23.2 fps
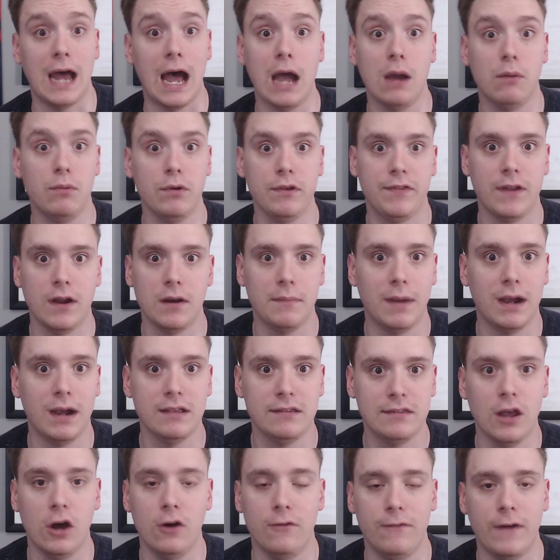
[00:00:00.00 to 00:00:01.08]
I was there
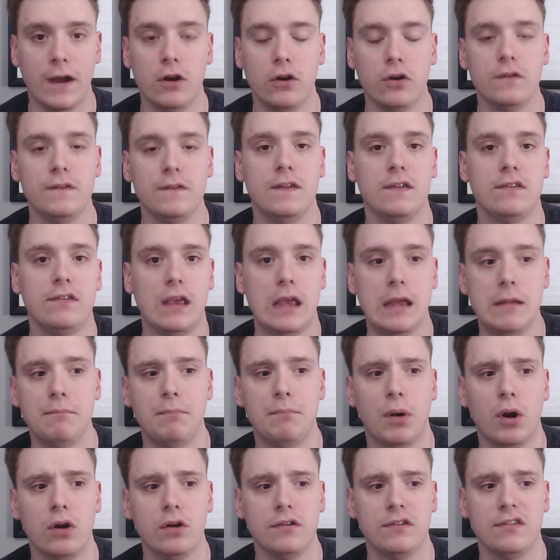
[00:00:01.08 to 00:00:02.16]
myself. I heard this in
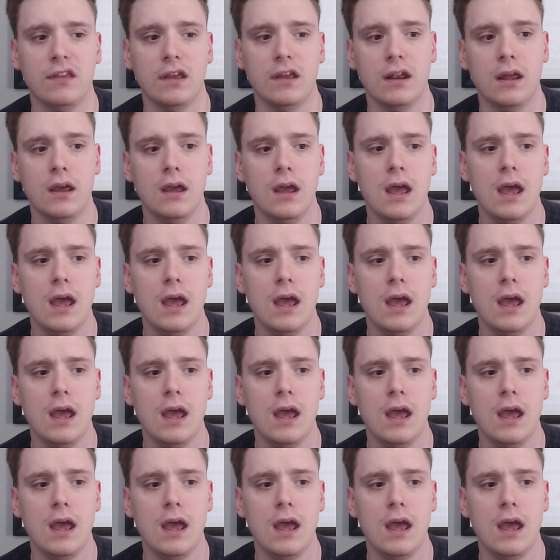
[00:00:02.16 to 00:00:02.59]
person.